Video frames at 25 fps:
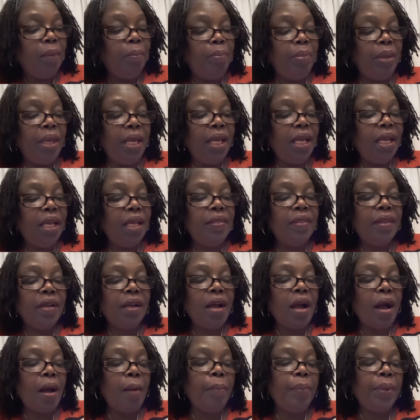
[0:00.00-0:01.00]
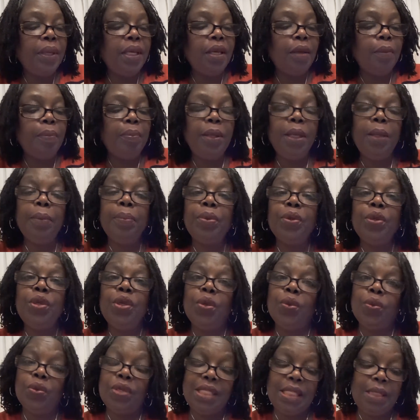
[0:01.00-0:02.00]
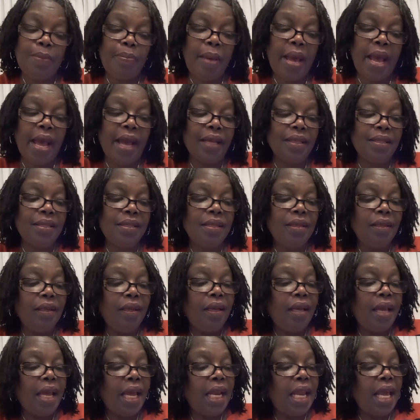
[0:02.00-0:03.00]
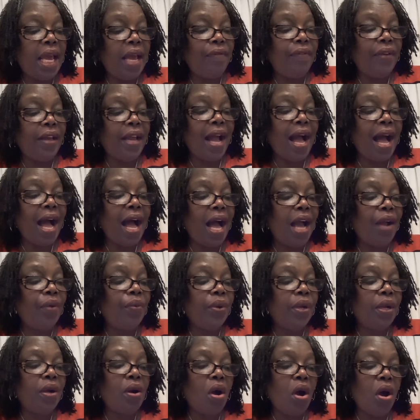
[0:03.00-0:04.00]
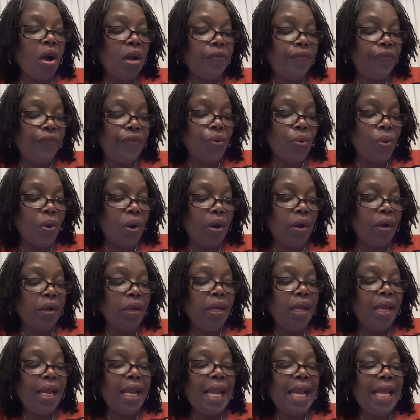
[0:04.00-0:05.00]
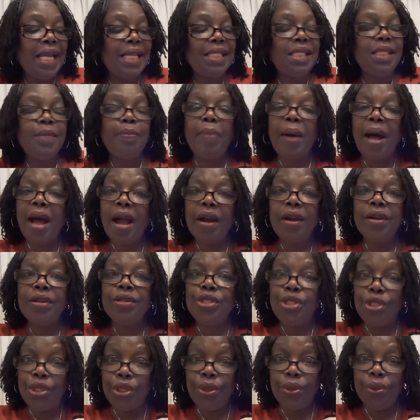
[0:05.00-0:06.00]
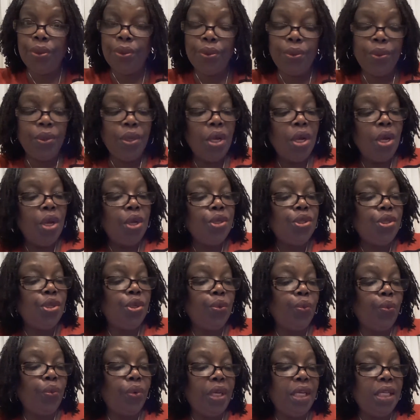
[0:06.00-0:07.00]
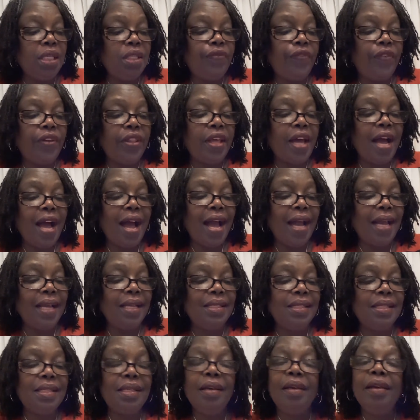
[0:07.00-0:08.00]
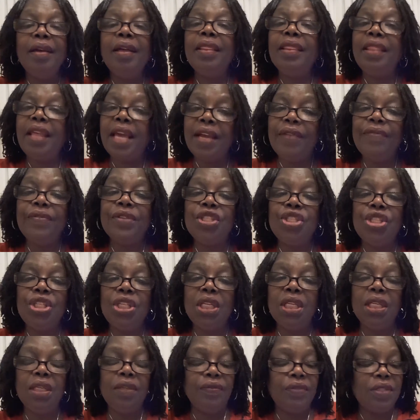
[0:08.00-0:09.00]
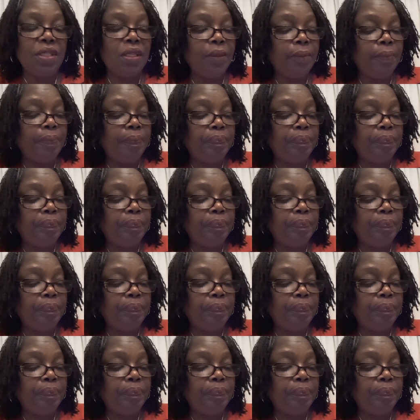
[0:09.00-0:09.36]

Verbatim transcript: Being in the company of people you respect and have a high regard for inspires you to reach for the heights they've achieved.